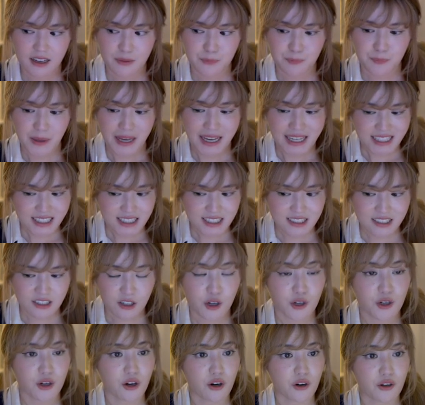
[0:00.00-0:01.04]
pets
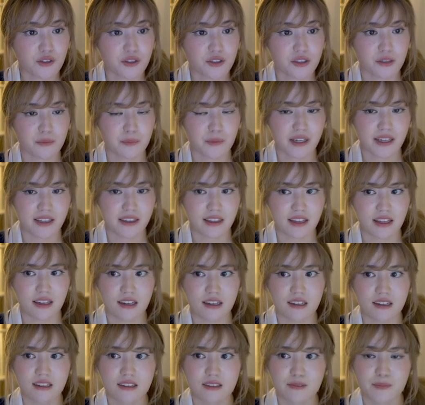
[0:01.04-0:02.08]
are also a big
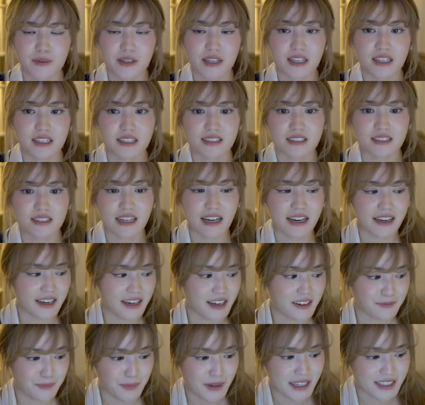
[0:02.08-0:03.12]
thing because I
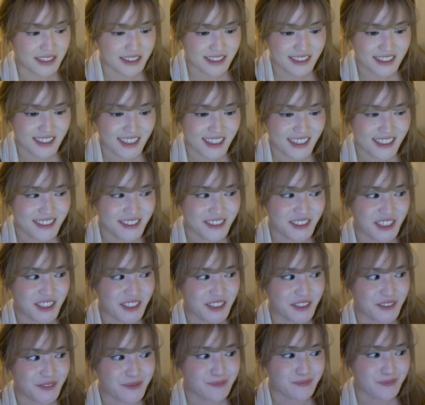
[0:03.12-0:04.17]
have pets.
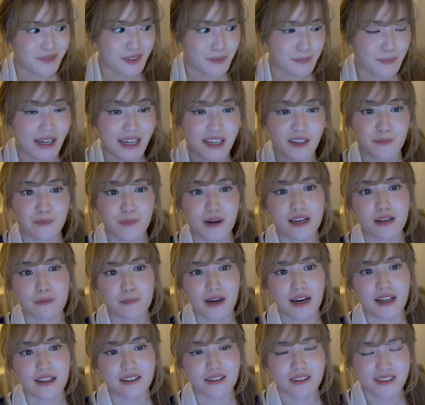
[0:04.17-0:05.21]
So, pet
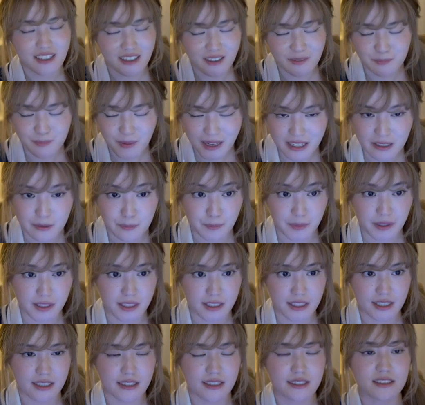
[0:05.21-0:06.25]
compatibil-
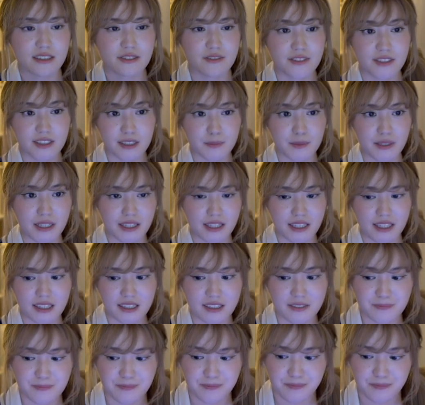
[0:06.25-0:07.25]
compatibility is a really big thing.